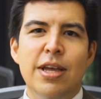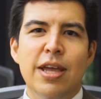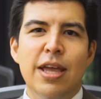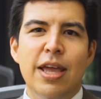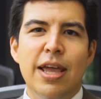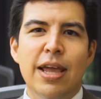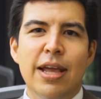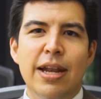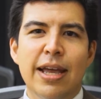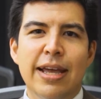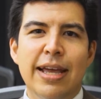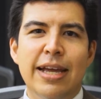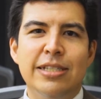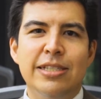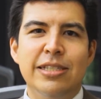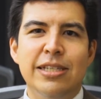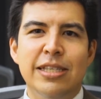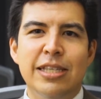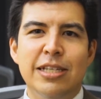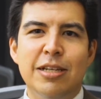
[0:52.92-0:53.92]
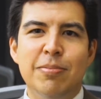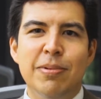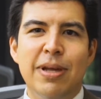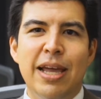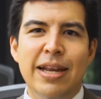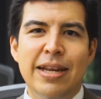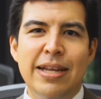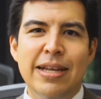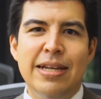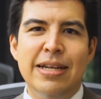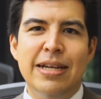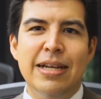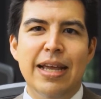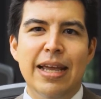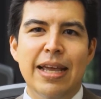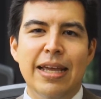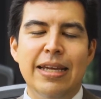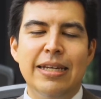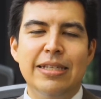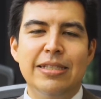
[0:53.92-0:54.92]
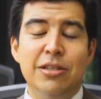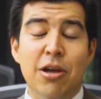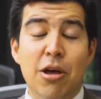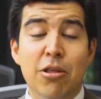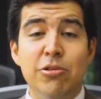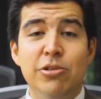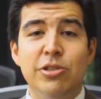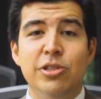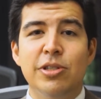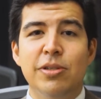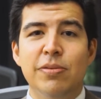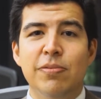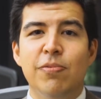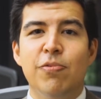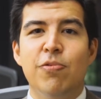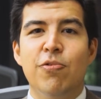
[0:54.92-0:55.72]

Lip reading: and I actually ended up getting a scholarship